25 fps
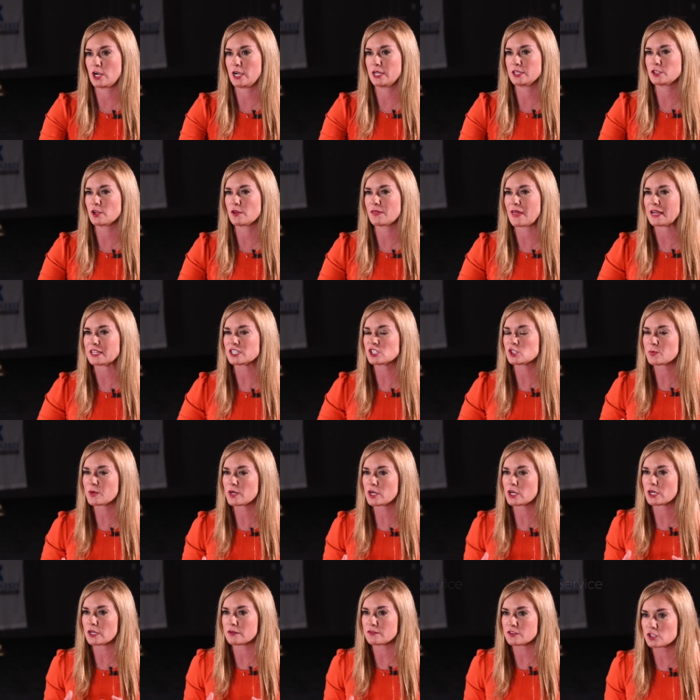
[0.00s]
And so that
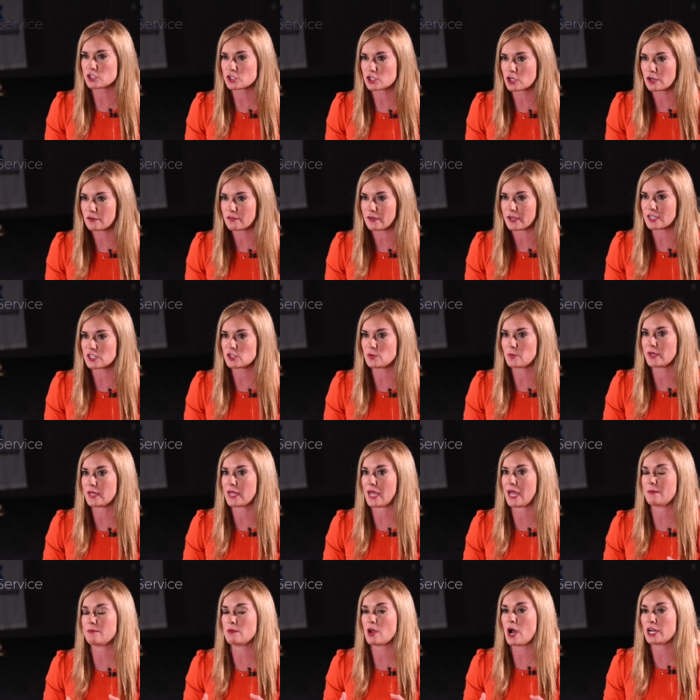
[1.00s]
spirit of service
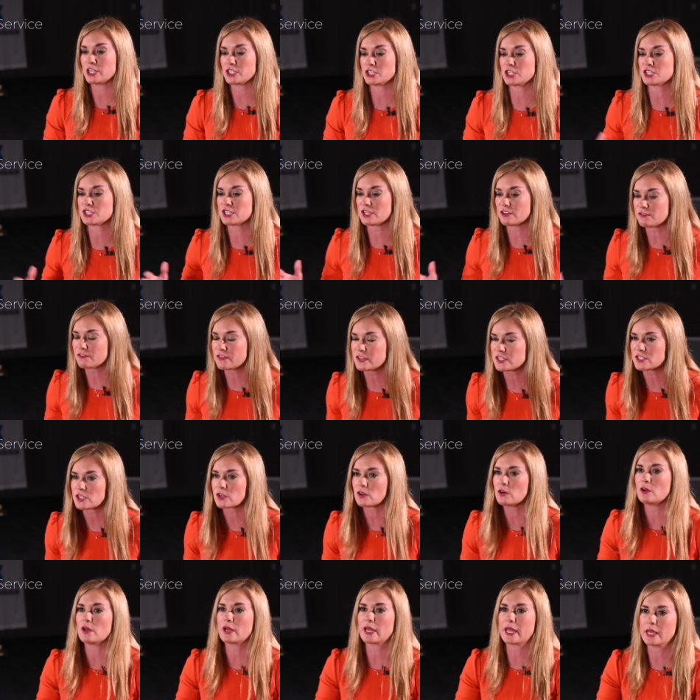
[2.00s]
became not just the
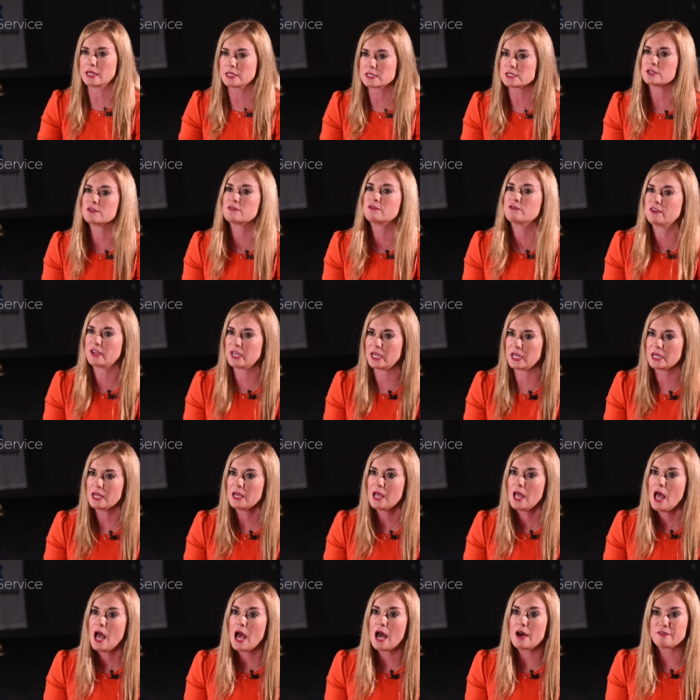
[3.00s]
physical hands and feet
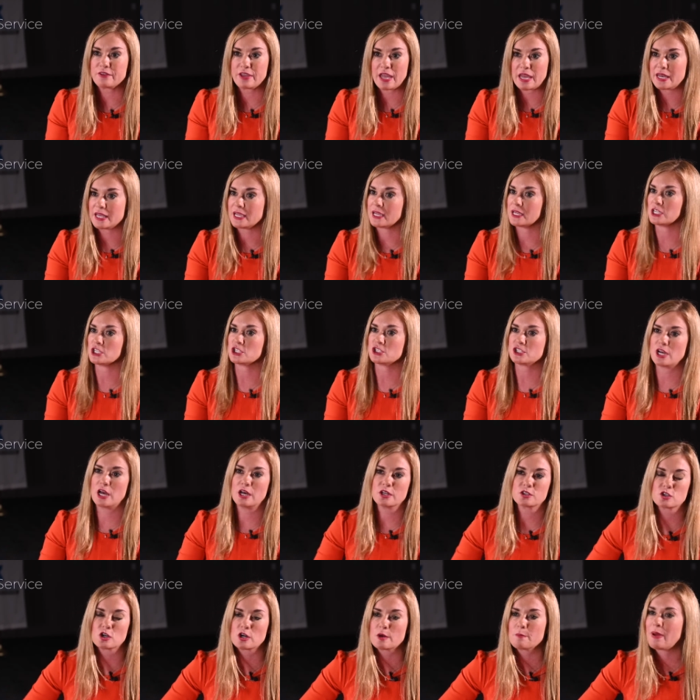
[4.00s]
of getting in a
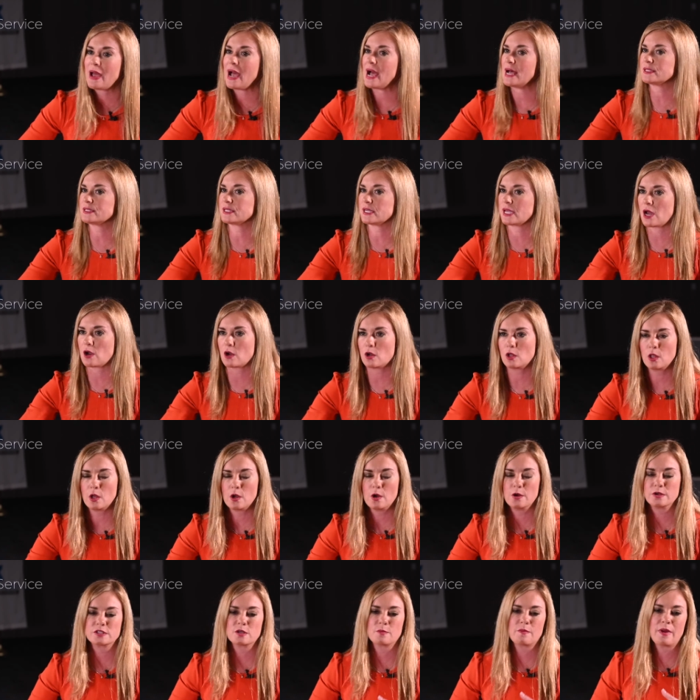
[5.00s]
shelter and passing out
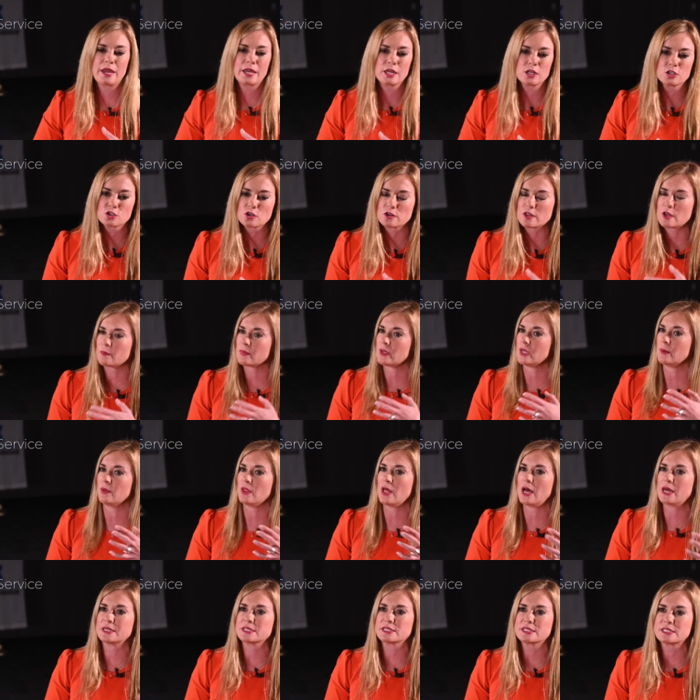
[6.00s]
clothes and making sure that
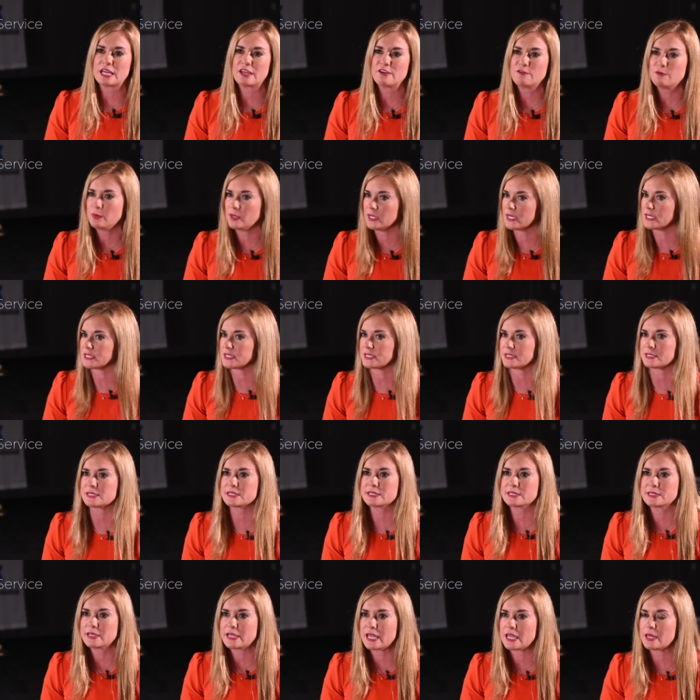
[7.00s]
people had a safe place to
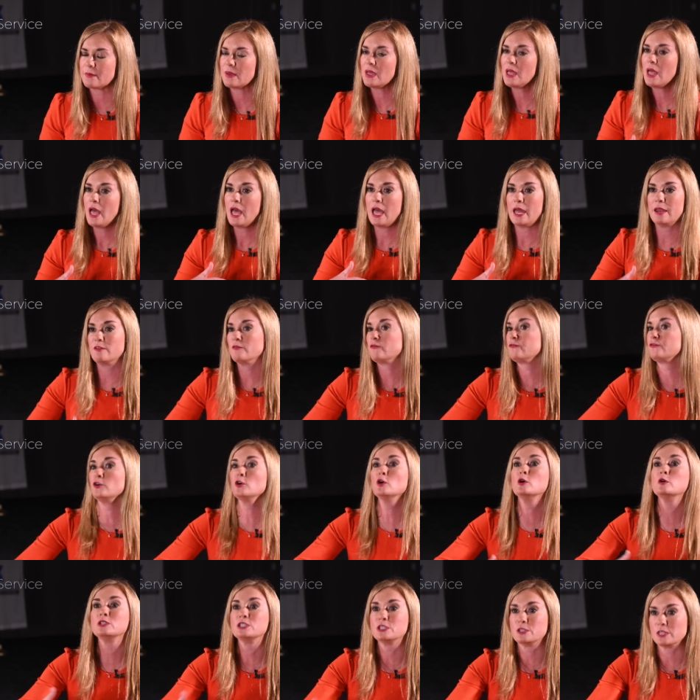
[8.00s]
sleep and
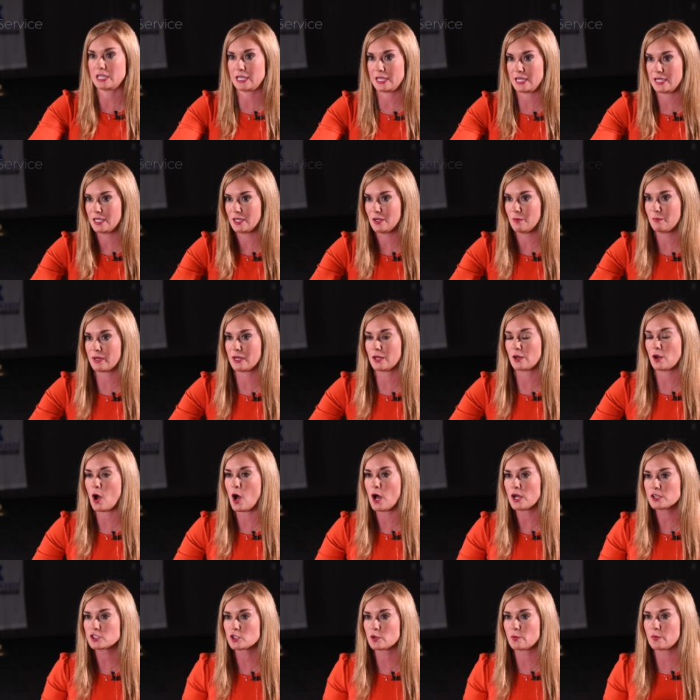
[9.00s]
food to eat, but it
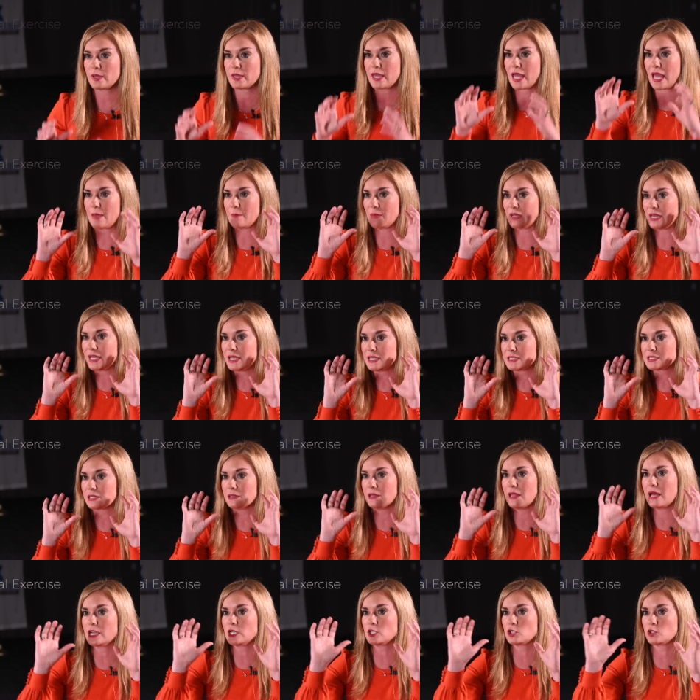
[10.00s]
also became an
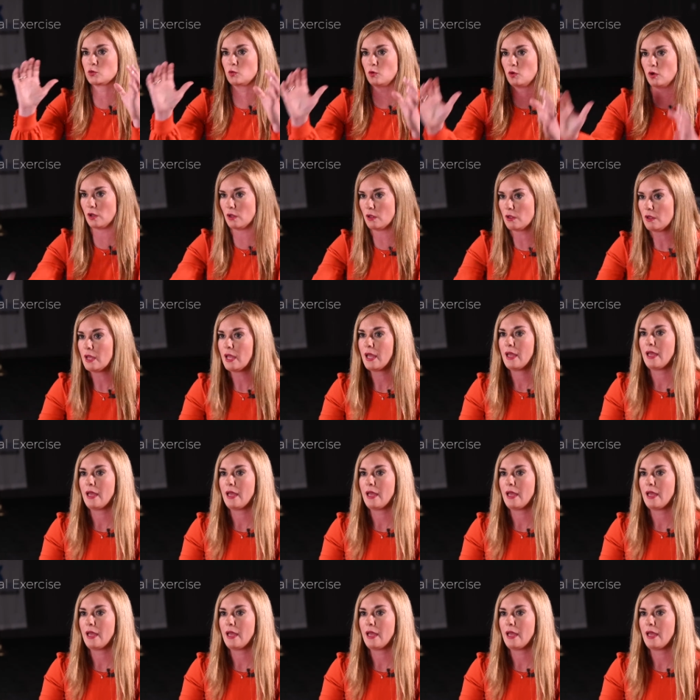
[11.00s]
intellectual